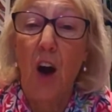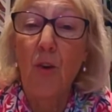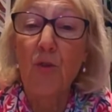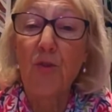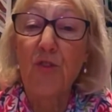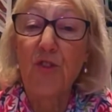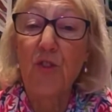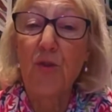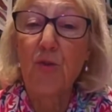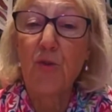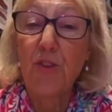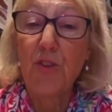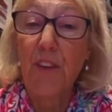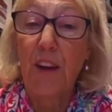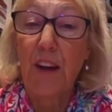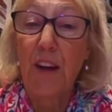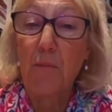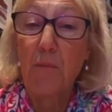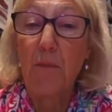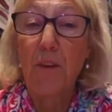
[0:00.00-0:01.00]
whole school
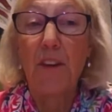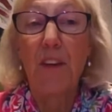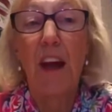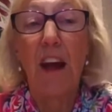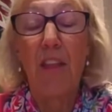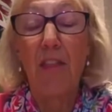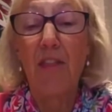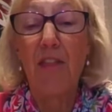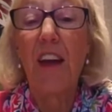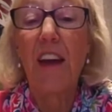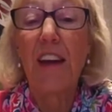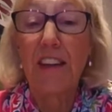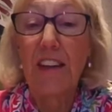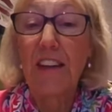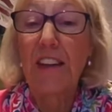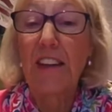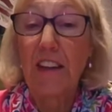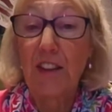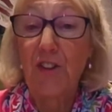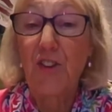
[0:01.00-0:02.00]
development and they
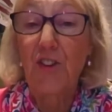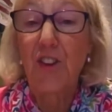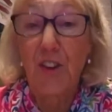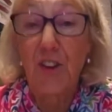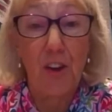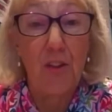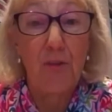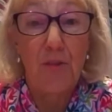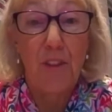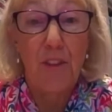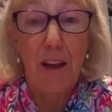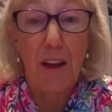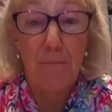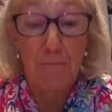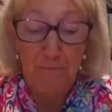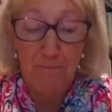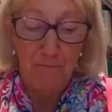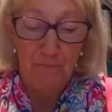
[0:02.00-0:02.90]
need to know that.